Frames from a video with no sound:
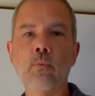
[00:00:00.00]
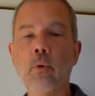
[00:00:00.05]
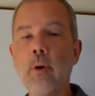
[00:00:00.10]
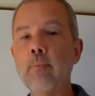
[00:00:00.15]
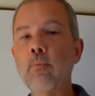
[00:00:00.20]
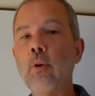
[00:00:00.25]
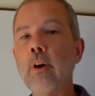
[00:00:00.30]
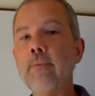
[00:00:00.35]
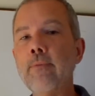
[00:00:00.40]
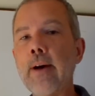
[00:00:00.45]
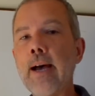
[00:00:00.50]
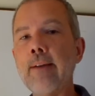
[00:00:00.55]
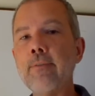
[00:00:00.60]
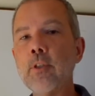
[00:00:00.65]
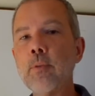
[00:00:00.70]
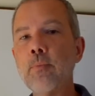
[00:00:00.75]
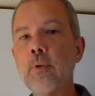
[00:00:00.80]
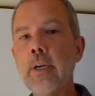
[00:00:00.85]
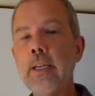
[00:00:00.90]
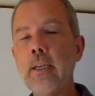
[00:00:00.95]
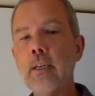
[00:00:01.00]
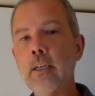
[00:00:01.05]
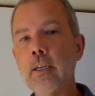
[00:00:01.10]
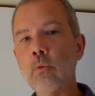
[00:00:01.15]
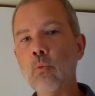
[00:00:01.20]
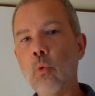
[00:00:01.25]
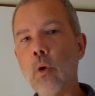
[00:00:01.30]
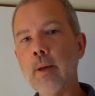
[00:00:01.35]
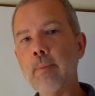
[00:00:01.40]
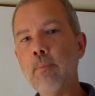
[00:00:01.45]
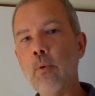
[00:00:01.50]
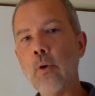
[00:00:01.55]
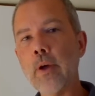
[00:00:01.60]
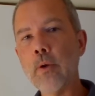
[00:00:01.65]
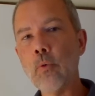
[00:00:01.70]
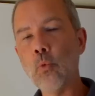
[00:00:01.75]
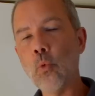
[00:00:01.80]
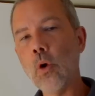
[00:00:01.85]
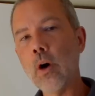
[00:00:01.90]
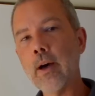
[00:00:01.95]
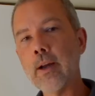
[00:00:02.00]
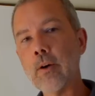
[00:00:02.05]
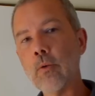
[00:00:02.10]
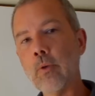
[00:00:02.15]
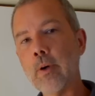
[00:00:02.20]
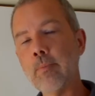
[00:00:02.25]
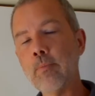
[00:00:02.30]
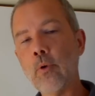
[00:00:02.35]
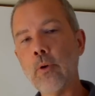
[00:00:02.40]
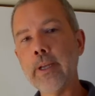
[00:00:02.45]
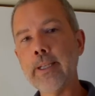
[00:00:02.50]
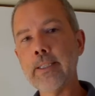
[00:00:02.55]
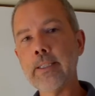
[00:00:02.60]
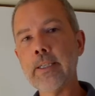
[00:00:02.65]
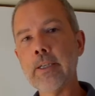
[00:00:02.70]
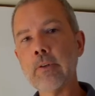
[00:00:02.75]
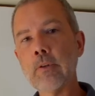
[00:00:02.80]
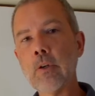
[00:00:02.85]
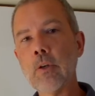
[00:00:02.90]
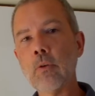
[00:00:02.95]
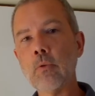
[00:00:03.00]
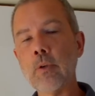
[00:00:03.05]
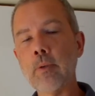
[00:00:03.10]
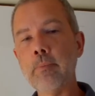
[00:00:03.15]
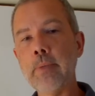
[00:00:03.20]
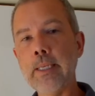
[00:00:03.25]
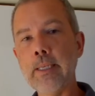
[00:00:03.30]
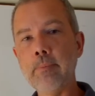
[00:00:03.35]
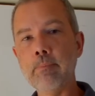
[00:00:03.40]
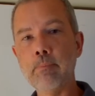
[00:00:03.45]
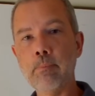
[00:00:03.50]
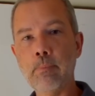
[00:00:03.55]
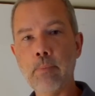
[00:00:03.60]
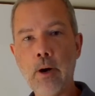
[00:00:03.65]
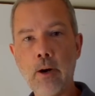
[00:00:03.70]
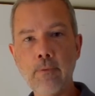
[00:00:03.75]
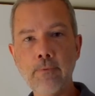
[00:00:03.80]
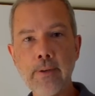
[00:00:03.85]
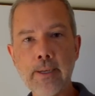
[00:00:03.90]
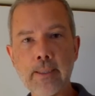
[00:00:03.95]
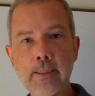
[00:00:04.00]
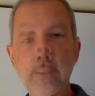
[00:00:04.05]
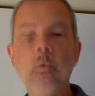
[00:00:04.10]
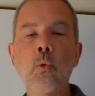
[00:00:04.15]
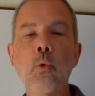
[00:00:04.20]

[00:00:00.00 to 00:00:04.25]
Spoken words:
1.5 is pretty good. 1.1 or 1.0 would be perfect.